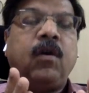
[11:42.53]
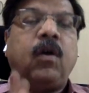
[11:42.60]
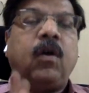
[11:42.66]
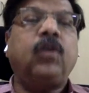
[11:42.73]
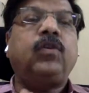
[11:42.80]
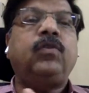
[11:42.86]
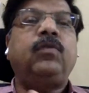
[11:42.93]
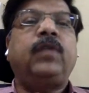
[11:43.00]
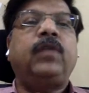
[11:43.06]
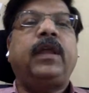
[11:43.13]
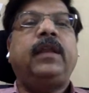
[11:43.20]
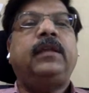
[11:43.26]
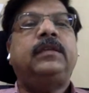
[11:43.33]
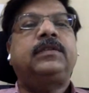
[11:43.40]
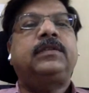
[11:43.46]
got to
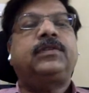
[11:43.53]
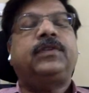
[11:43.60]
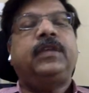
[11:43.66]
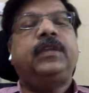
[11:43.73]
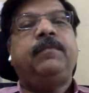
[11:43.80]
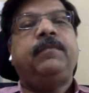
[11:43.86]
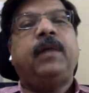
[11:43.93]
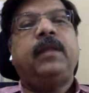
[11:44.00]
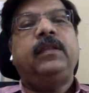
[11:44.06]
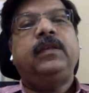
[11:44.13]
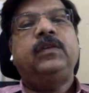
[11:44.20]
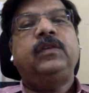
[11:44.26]
write history by the